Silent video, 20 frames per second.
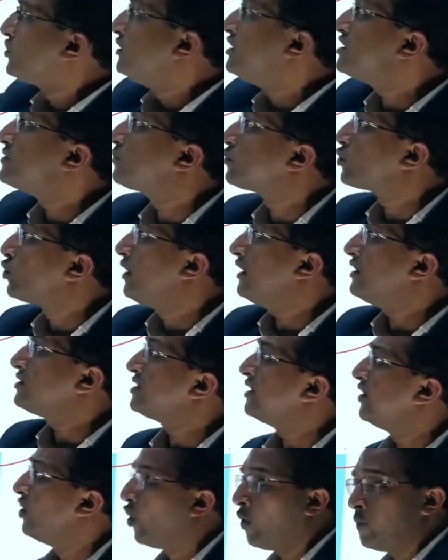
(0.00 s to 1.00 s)
So these
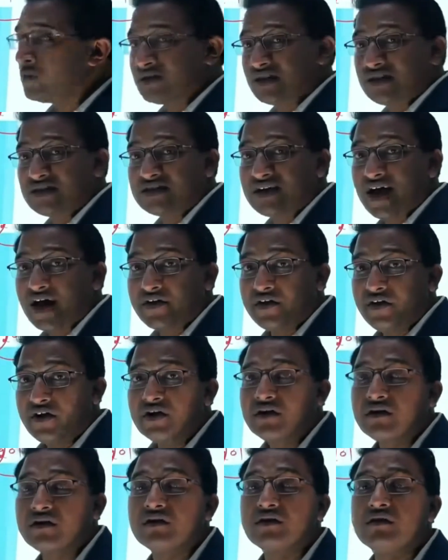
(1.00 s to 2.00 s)
prudential norms
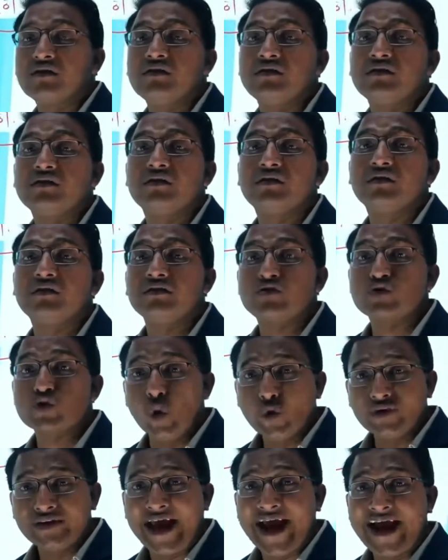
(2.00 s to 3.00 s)
started
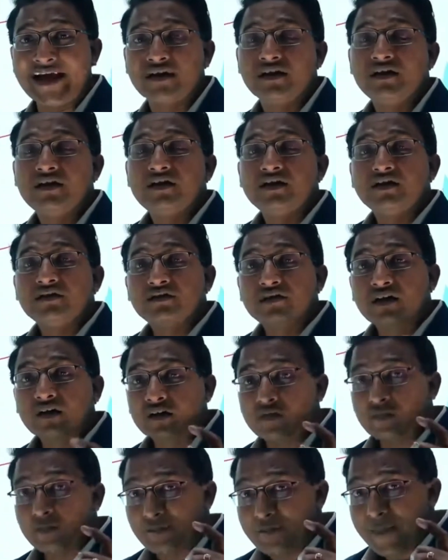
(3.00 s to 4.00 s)
so that
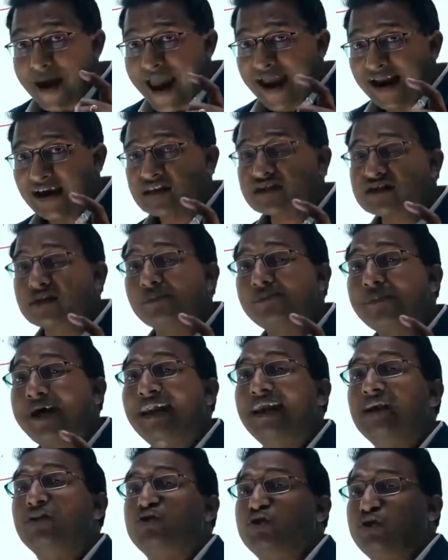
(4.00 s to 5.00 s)
the bank's
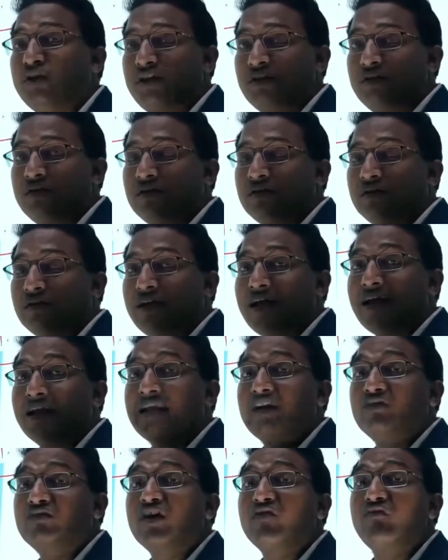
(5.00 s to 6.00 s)
balance sheet
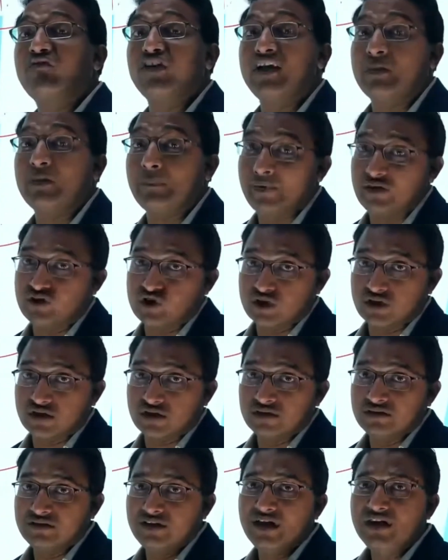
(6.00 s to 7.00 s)
can give the fair
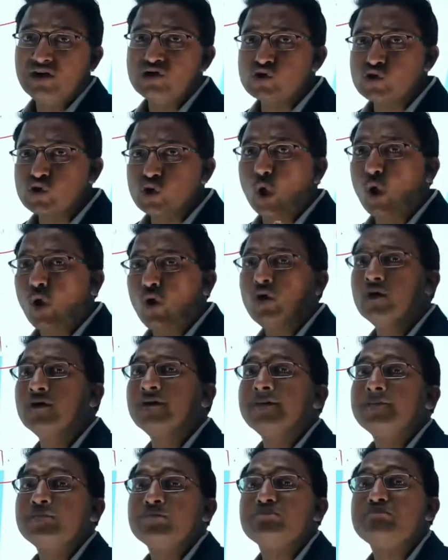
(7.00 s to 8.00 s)
picture. There is
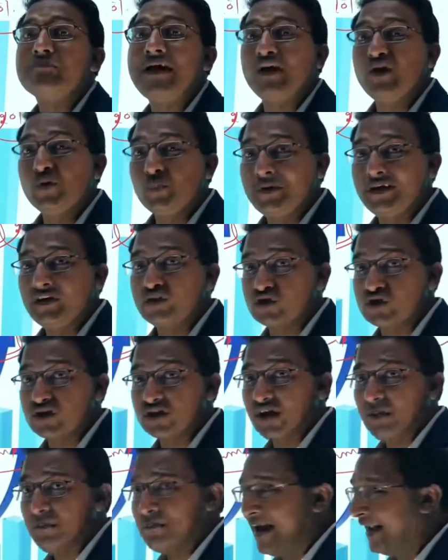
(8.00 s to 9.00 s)
no manipulation
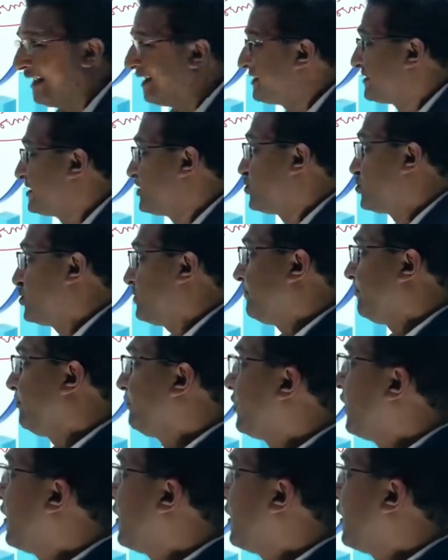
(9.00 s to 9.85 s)
in the banking system.